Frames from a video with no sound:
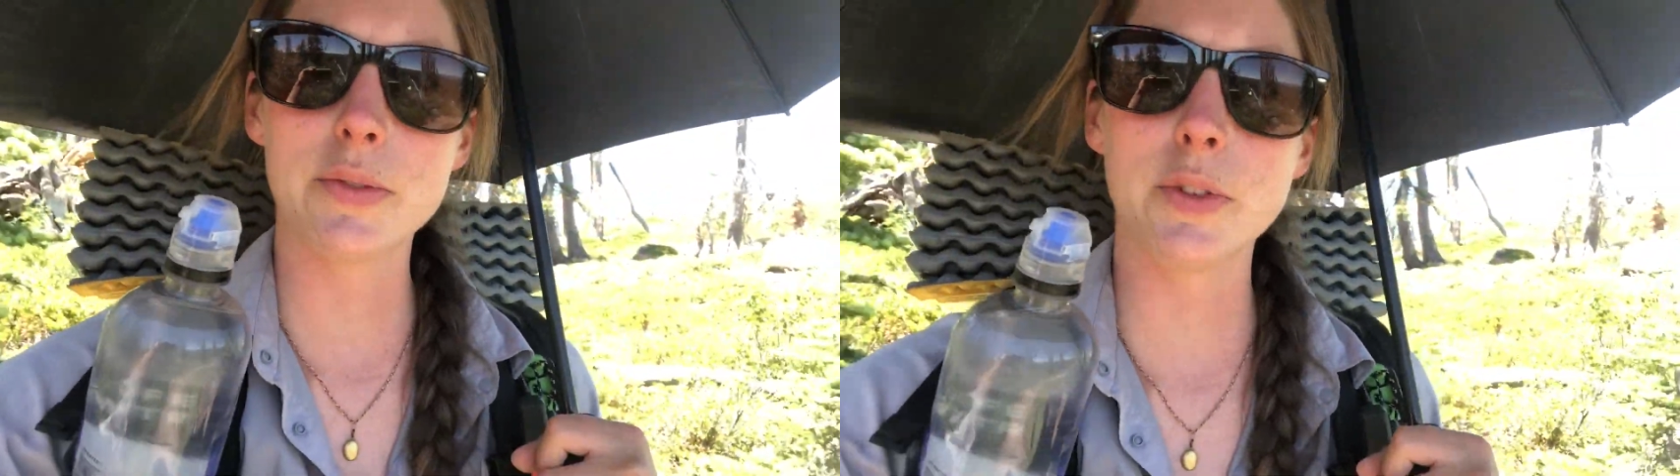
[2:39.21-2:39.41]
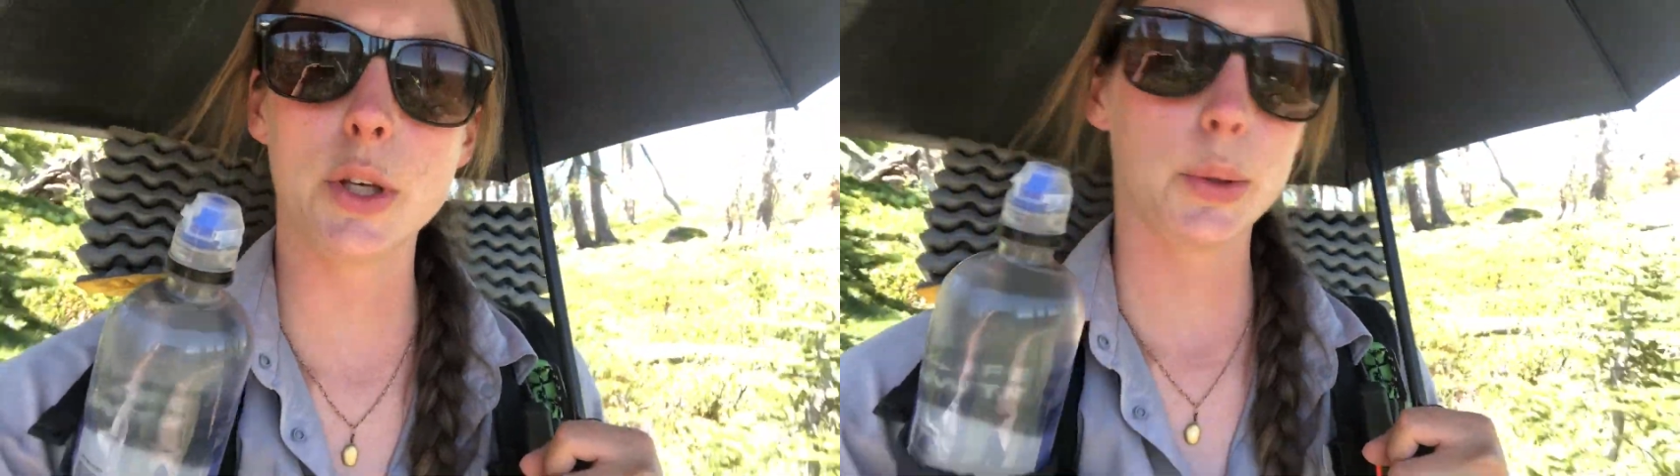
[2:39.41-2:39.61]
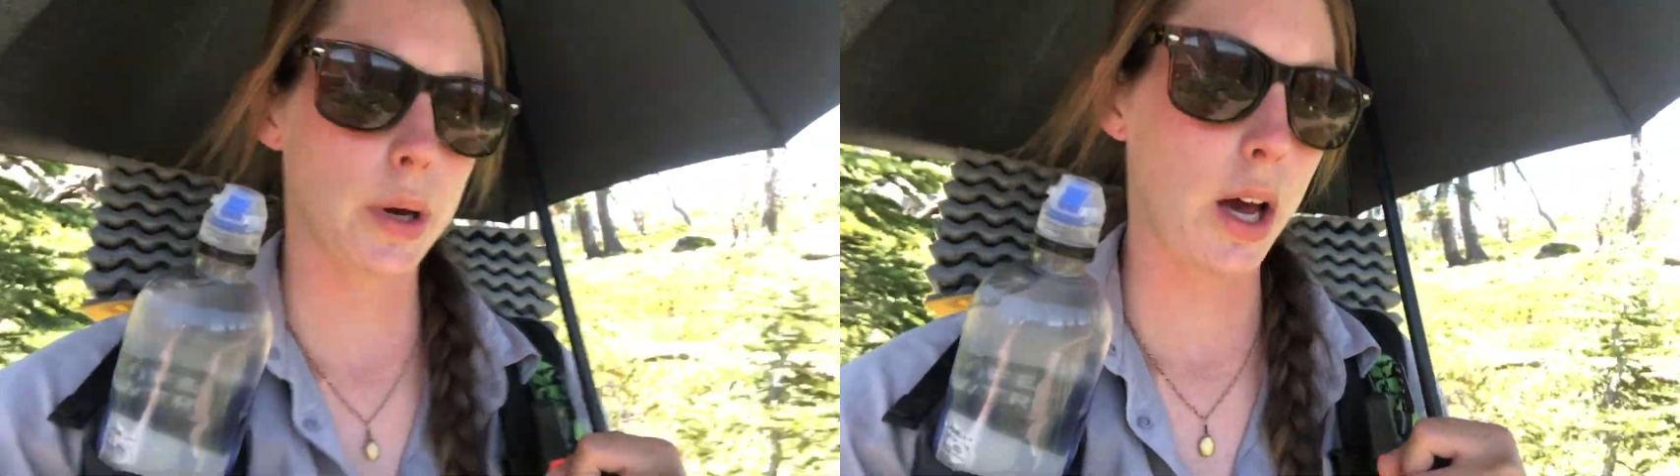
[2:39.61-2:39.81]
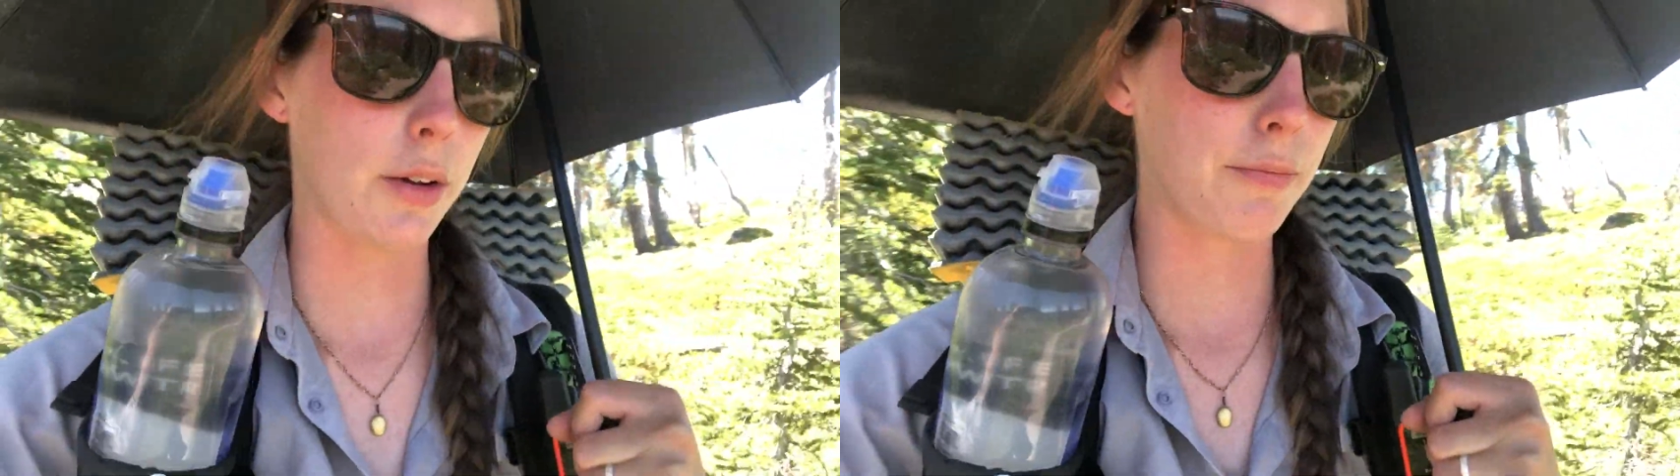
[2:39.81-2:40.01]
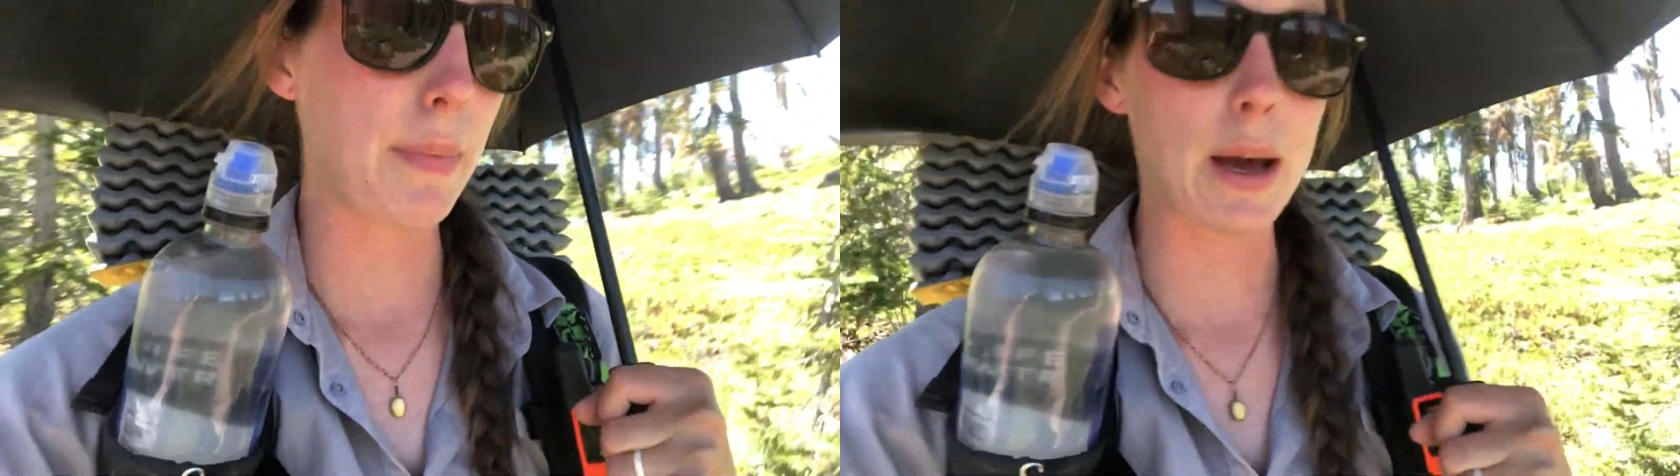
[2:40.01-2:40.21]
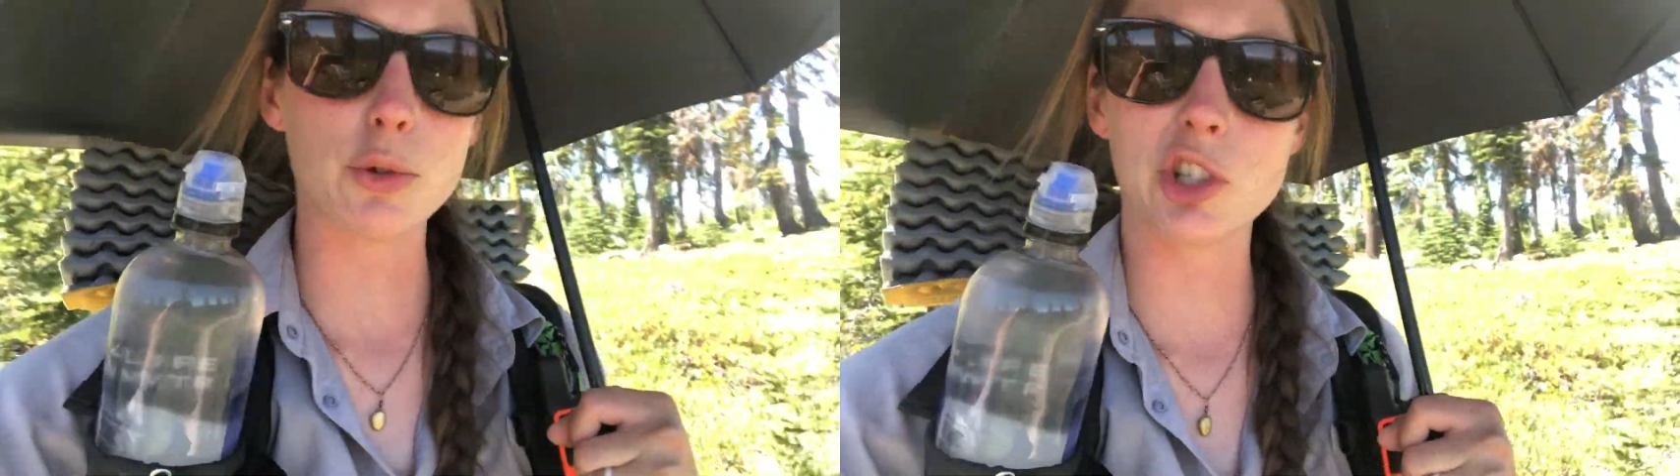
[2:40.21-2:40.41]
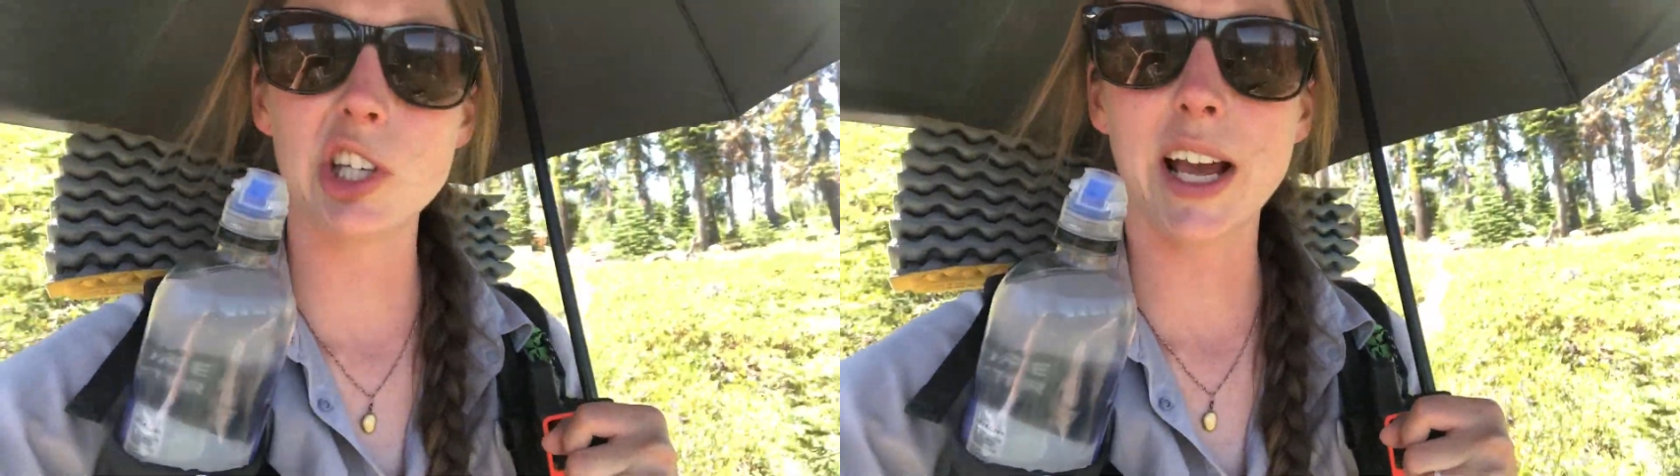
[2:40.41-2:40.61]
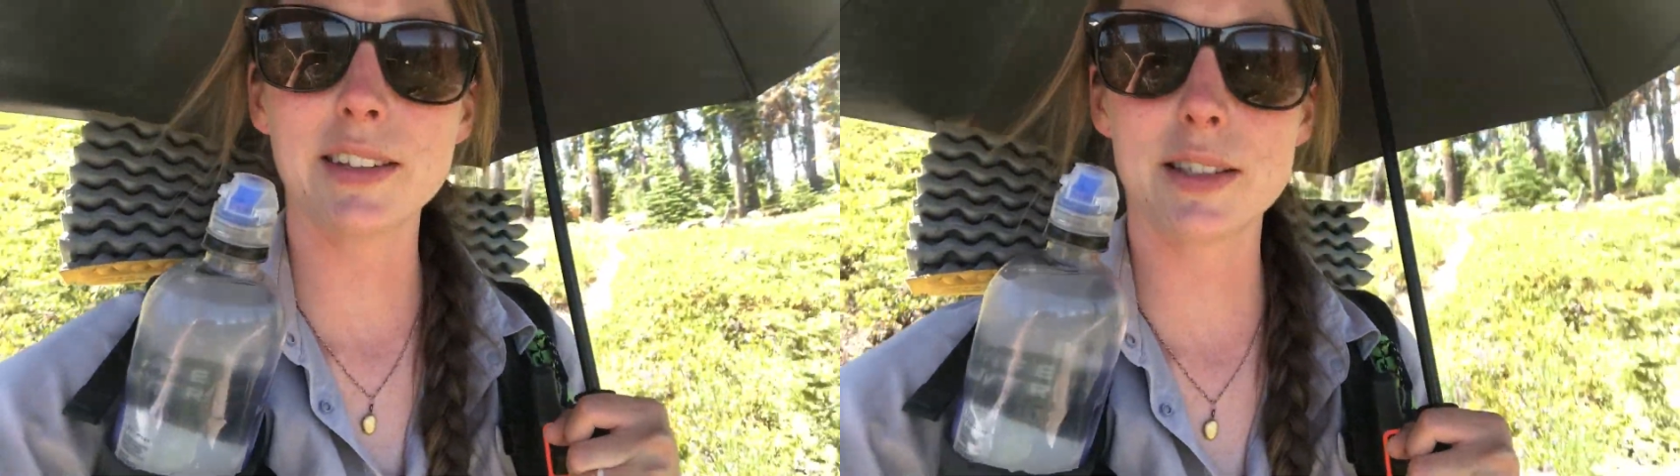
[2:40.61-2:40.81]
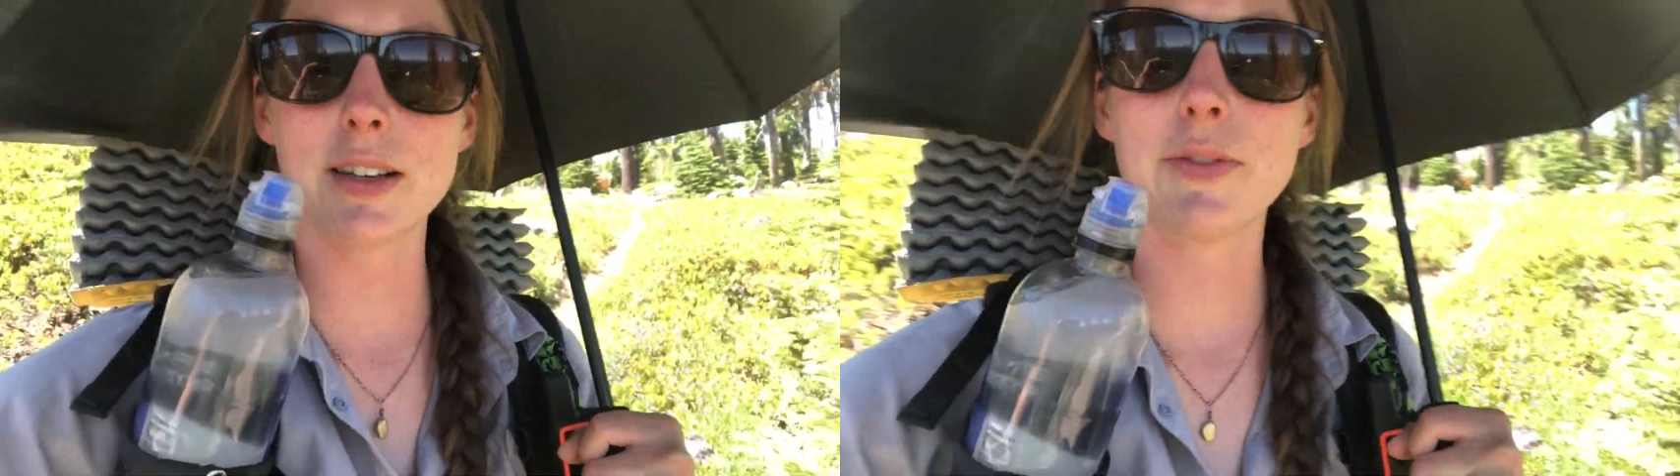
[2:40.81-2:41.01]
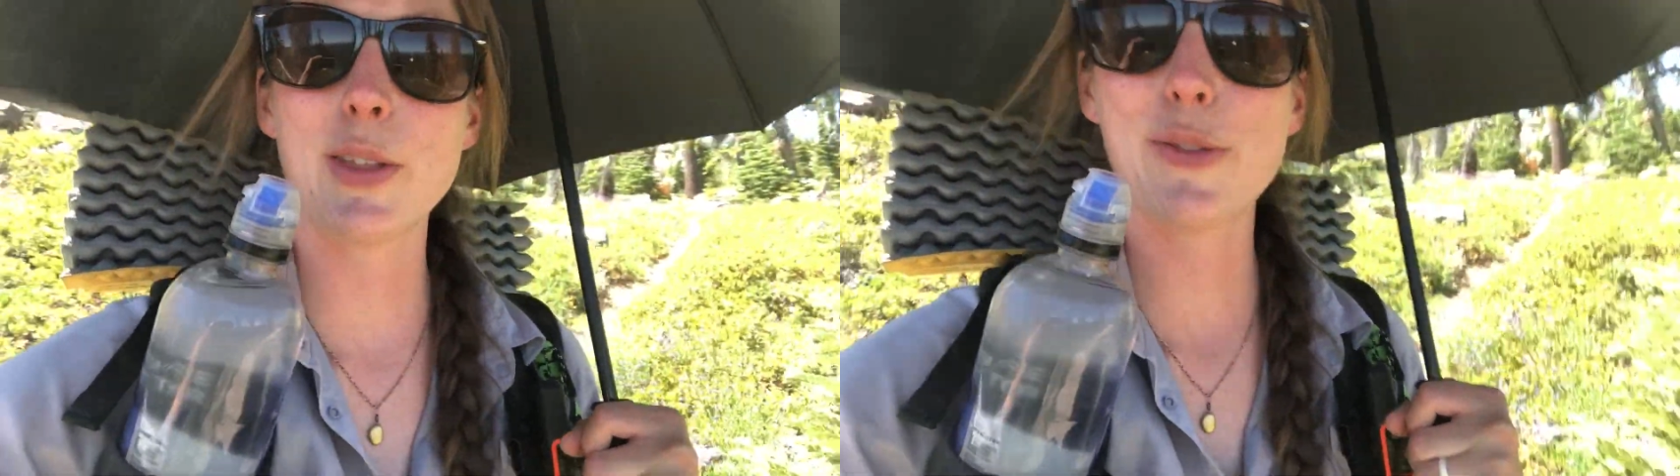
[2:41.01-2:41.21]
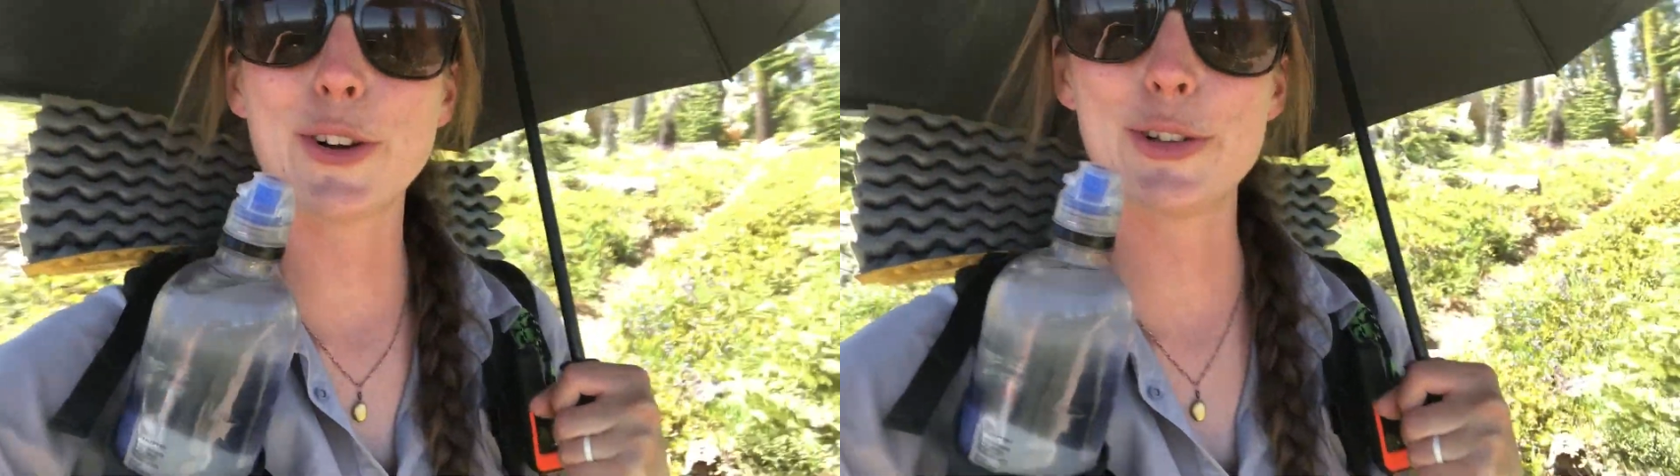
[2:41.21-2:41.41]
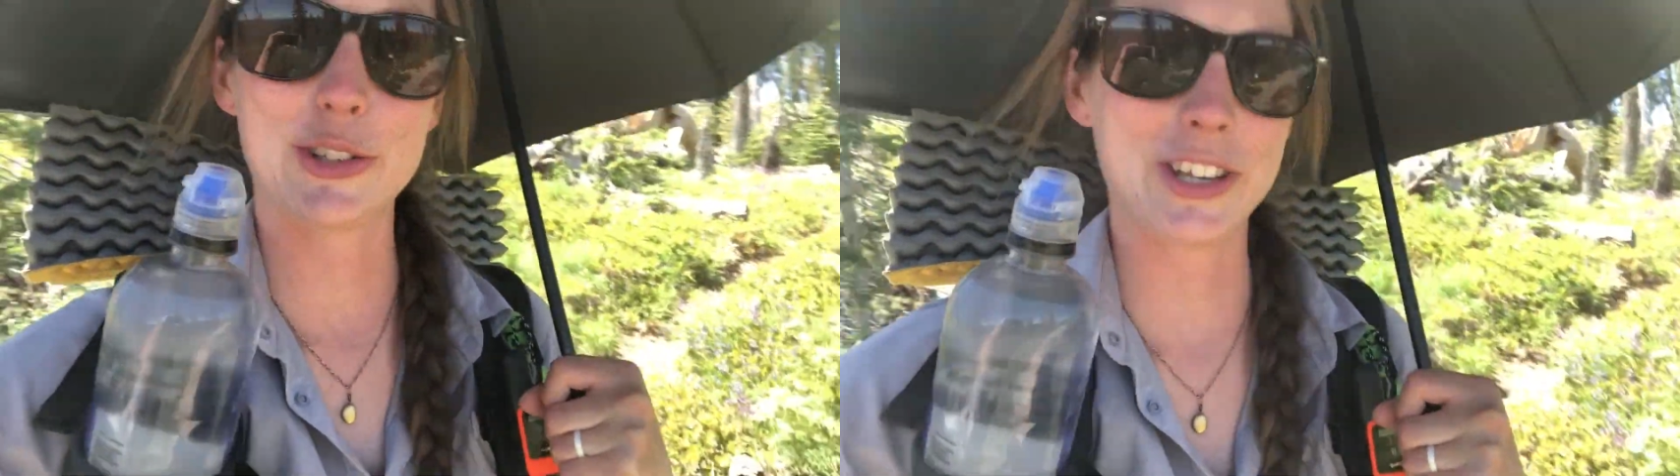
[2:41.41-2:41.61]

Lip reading: view of Mount Shasta for the first